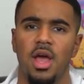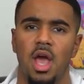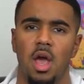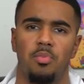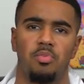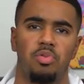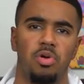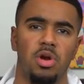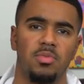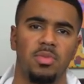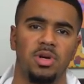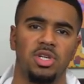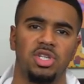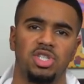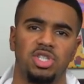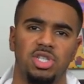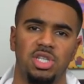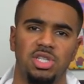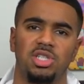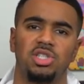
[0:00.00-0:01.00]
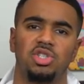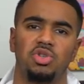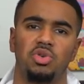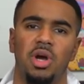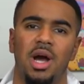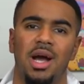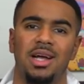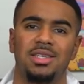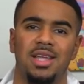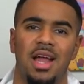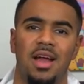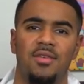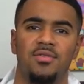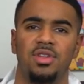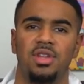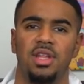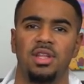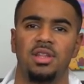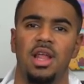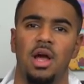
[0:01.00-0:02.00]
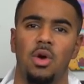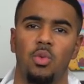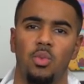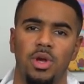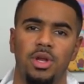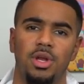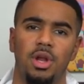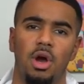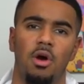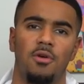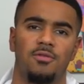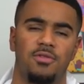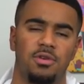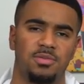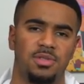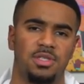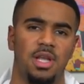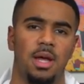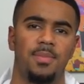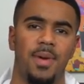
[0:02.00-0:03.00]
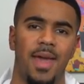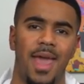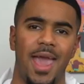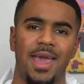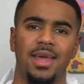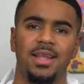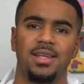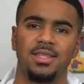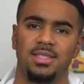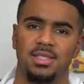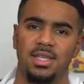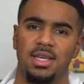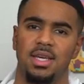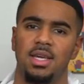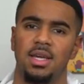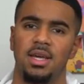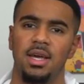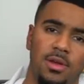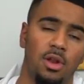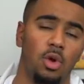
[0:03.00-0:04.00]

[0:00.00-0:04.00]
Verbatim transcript: It pretty much teaches you guys everything that we know from step A to Z.